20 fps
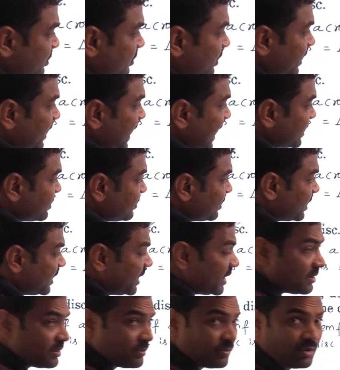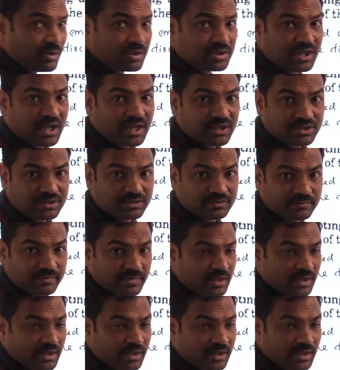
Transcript: So it has to create the more charge.